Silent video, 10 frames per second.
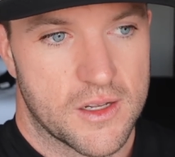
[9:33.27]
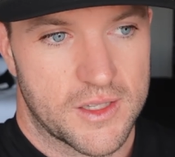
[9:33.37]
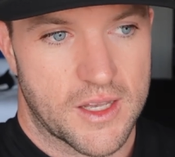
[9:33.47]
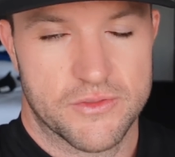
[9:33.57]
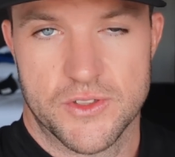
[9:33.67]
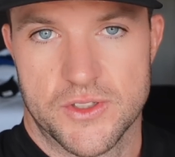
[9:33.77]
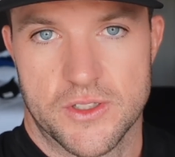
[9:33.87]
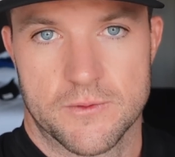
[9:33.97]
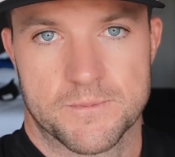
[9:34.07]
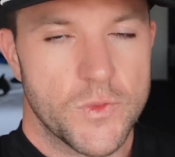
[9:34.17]
I love New
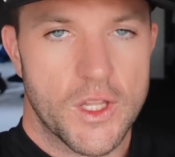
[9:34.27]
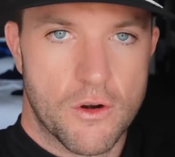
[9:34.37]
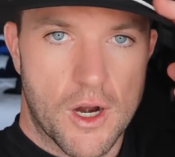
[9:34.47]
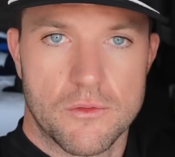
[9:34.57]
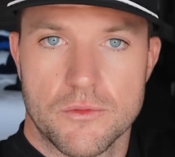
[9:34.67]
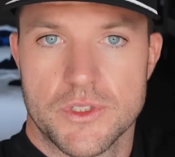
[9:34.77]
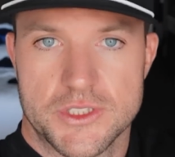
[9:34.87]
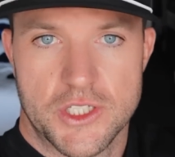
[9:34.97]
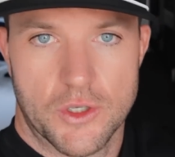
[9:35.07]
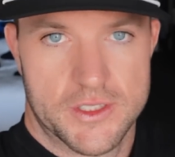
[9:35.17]
Zealand. All right,
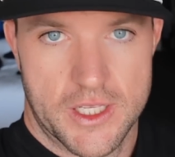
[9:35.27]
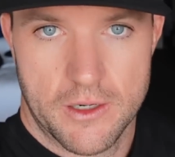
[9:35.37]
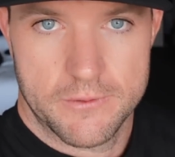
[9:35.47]
see you guys later.